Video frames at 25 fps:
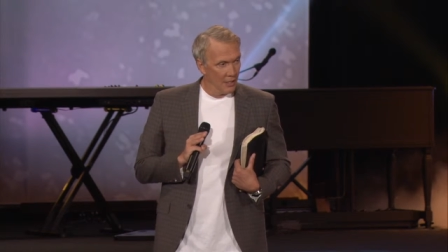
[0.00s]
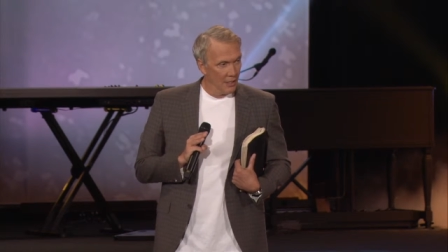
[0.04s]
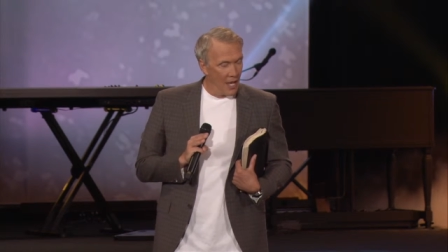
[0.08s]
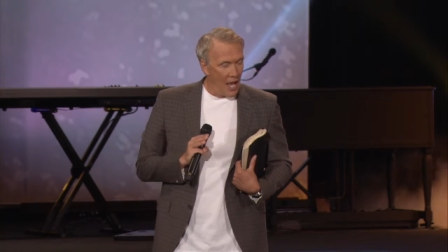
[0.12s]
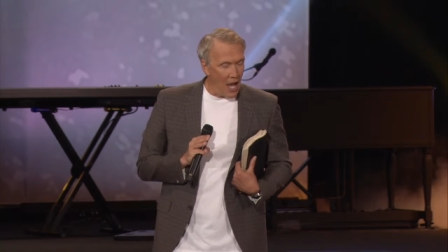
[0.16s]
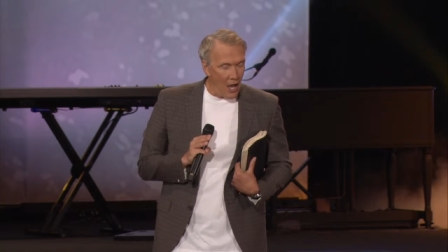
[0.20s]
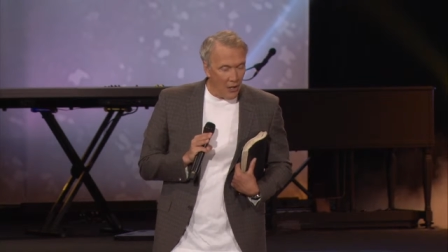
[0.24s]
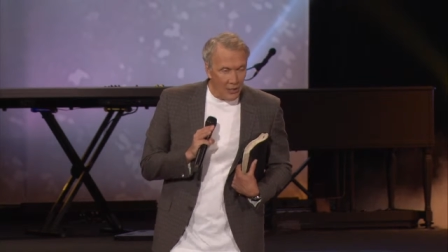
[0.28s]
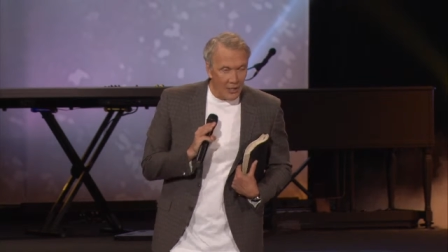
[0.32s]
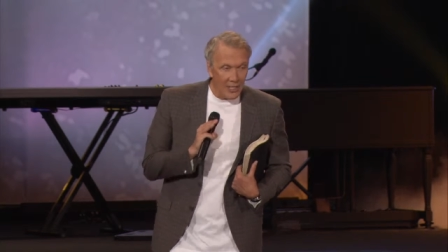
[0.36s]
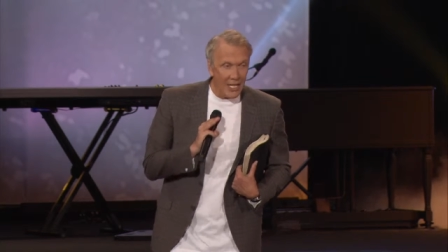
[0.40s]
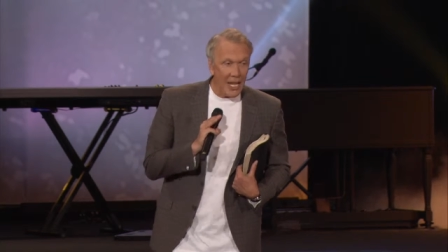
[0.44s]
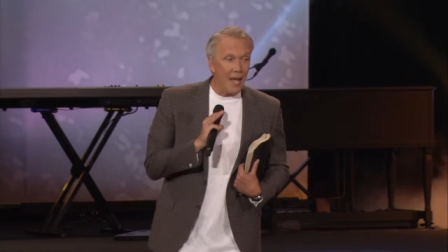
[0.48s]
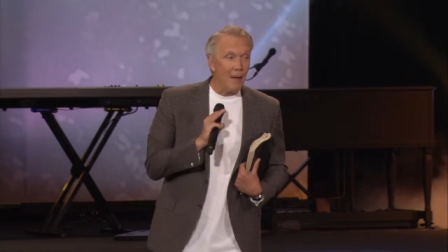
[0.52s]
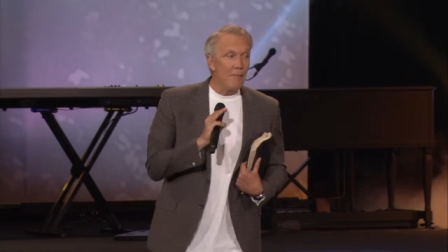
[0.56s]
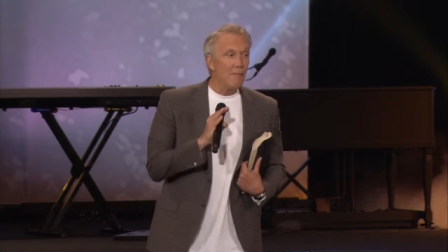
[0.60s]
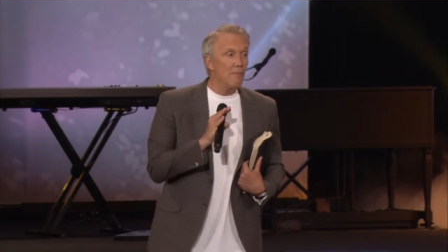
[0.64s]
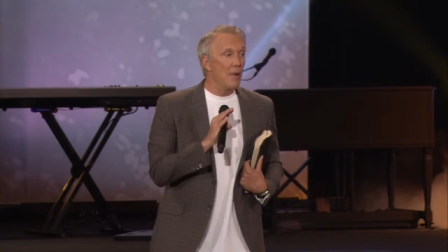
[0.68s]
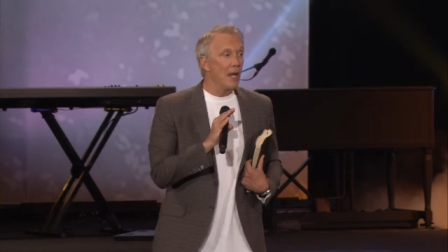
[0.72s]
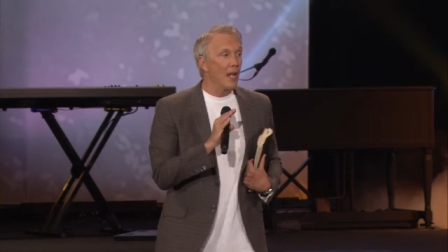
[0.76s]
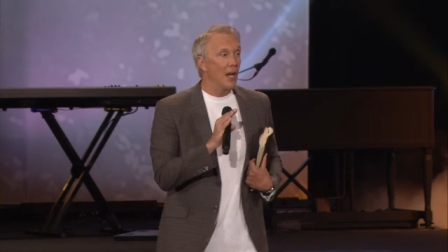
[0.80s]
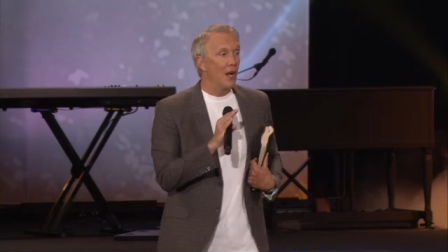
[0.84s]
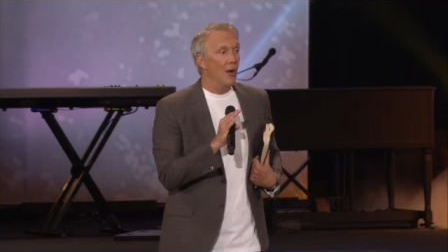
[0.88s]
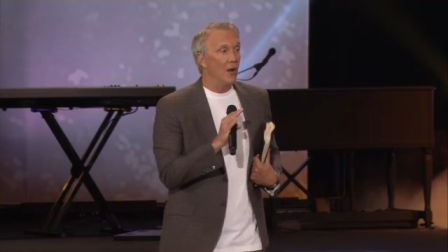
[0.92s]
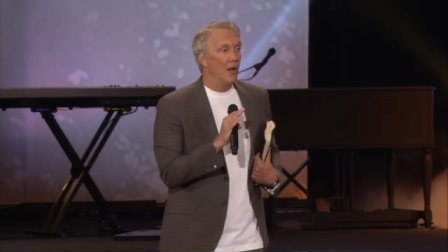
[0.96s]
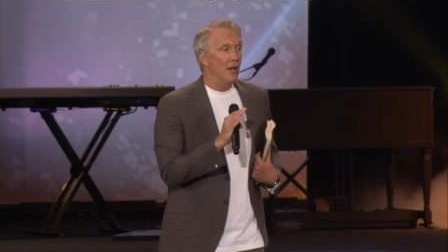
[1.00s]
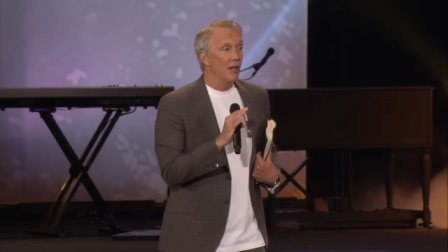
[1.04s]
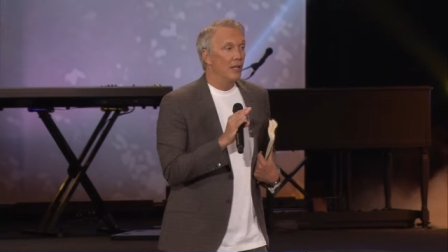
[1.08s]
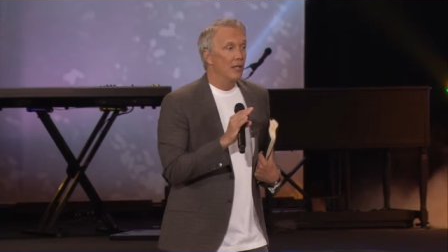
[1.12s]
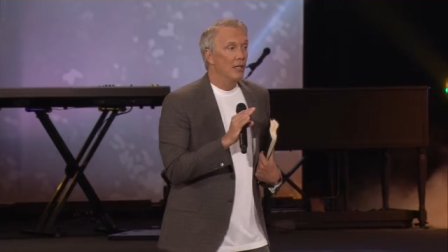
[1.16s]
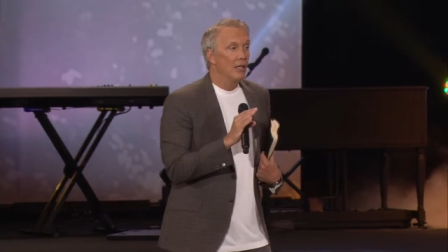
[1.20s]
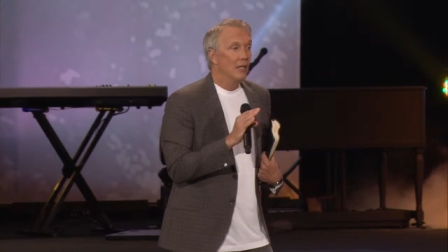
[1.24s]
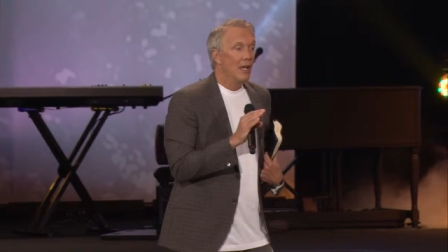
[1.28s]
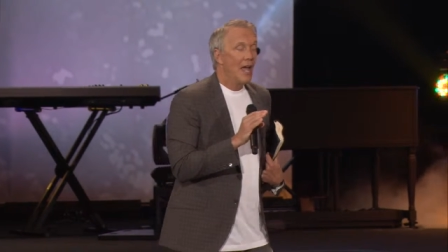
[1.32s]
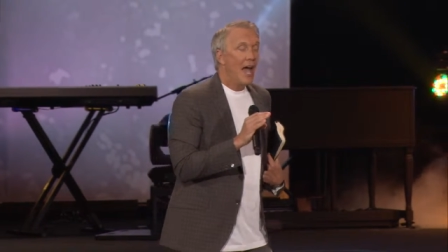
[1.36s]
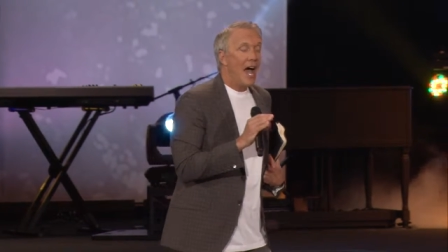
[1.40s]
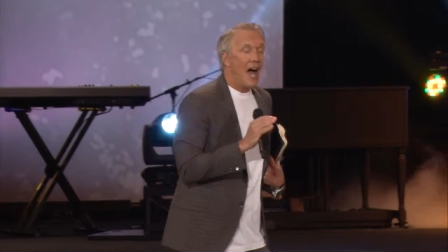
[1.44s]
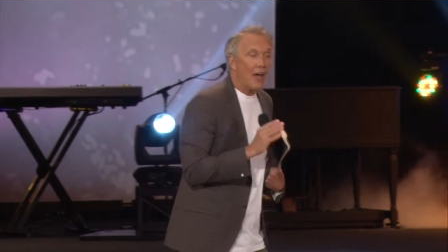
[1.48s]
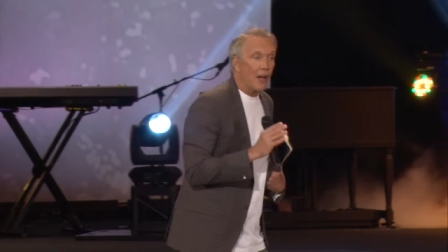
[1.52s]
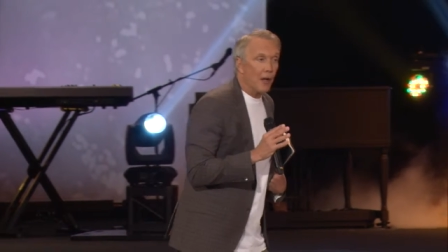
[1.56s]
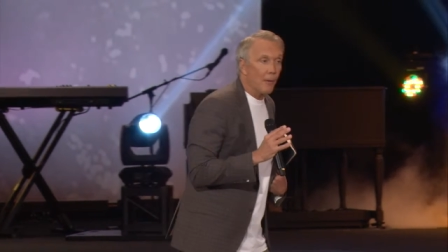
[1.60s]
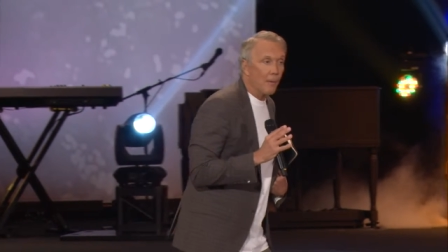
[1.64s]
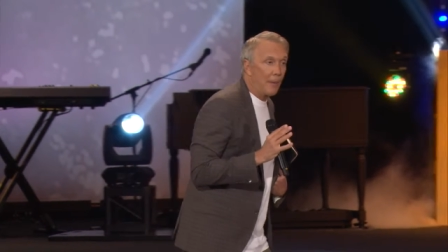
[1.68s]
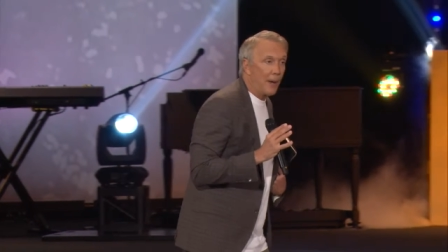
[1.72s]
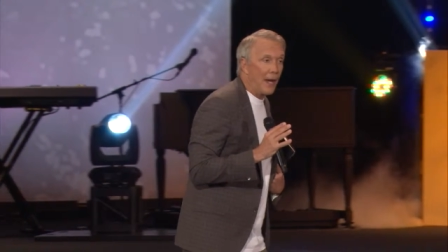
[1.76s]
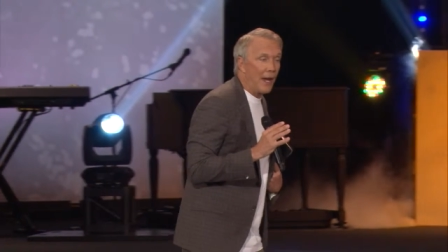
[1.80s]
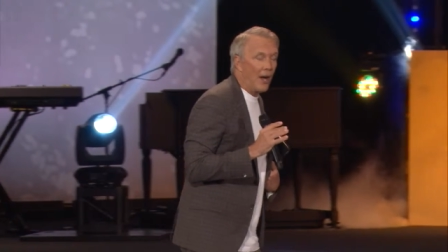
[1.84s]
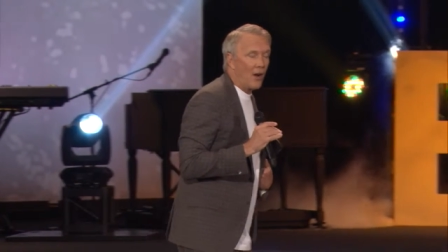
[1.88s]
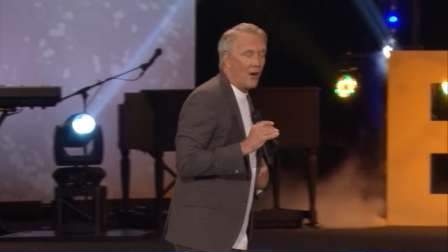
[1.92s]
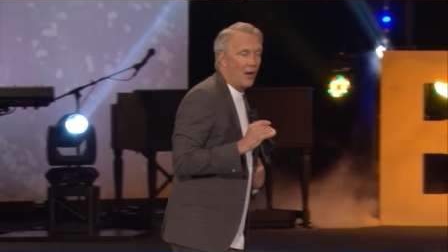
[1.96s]
how to get married, how to
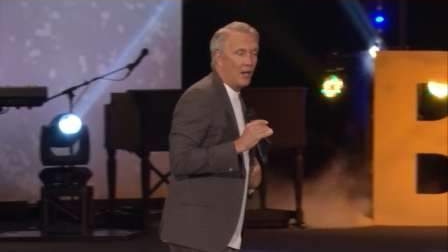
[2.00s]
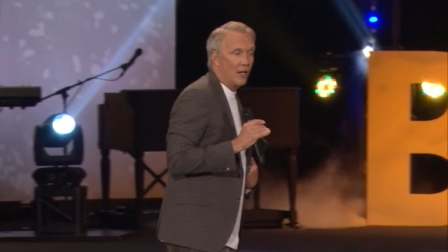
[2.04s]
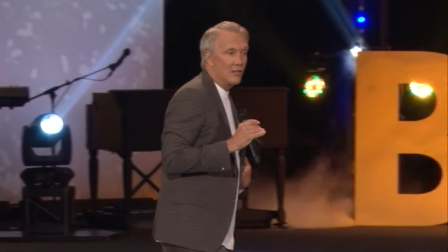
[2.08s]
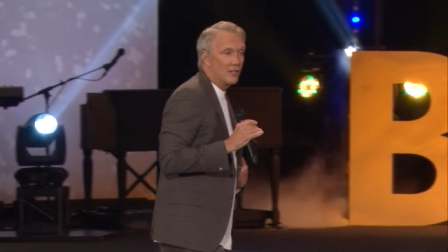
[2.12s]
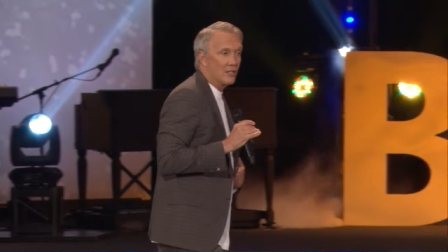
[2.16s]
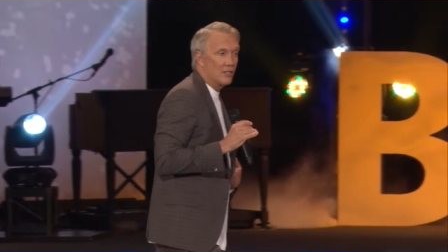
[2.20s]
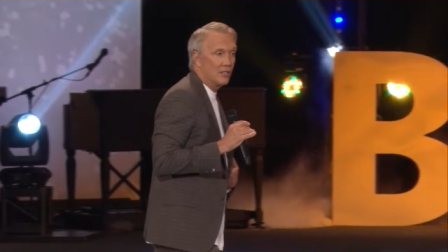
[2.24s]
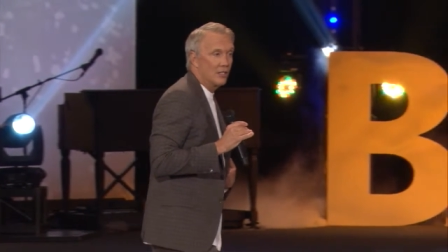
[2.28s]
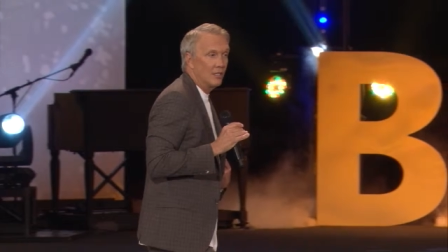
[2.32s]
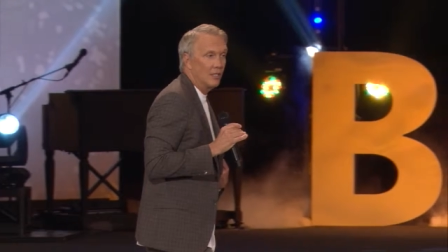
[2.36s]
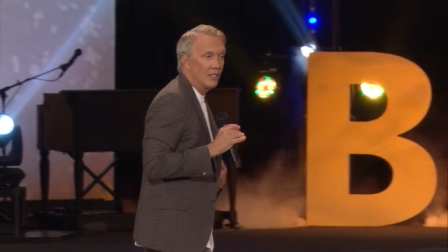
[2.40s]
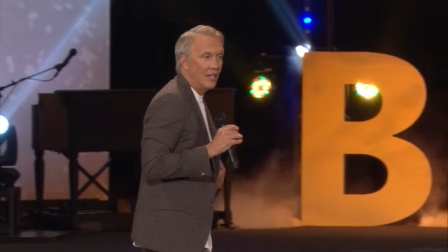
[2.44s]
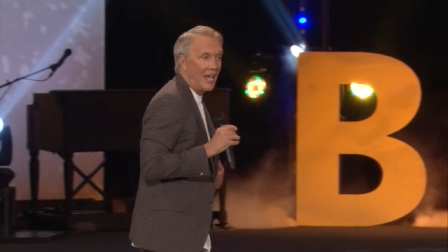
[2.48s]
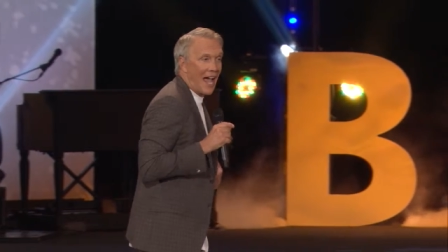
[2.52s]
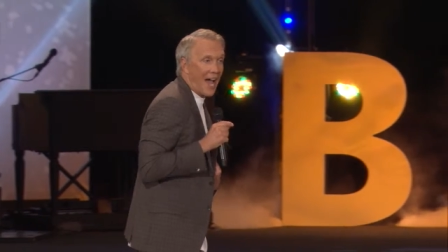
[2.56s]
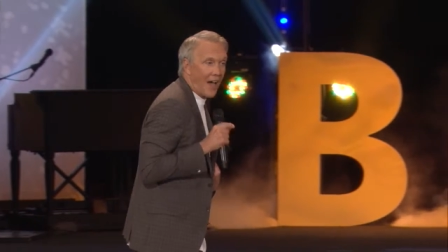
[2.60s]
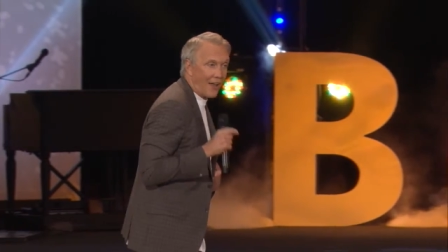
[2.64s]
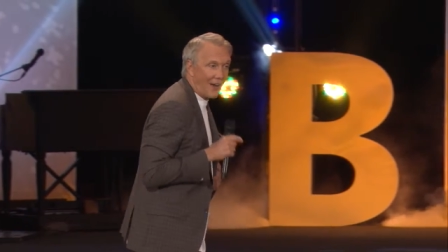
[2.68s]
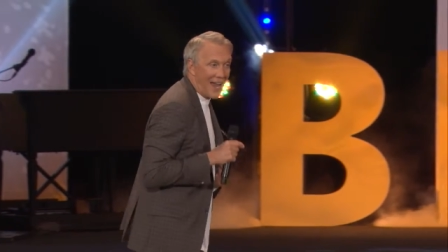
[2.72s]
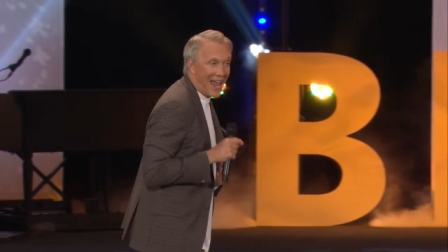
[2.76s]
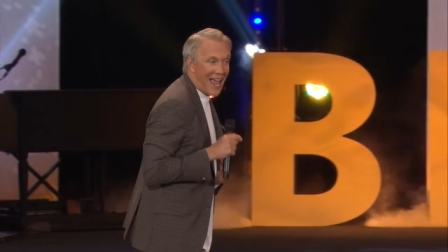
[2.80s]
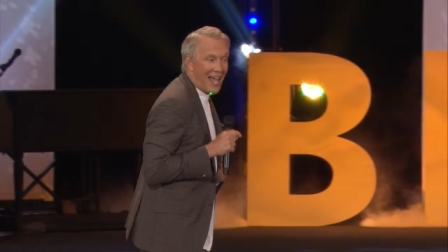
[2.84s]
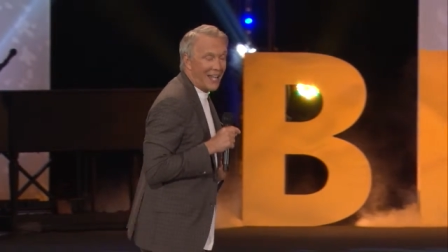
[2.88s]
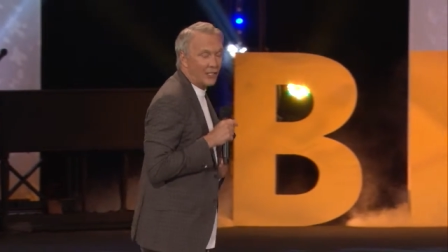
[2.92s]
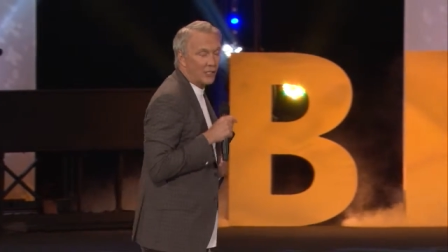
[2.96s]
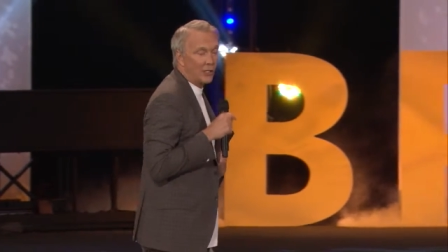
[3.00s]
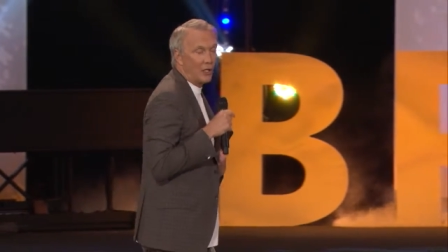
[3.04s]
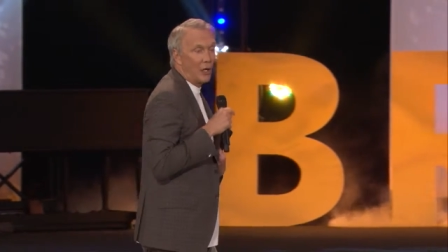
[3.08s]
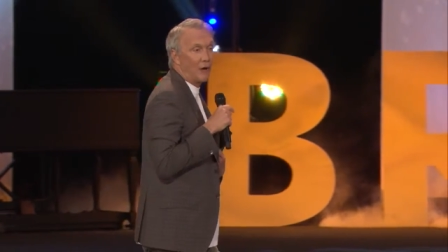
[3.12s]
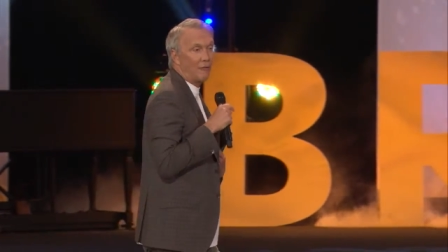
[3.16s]
parent, how to handle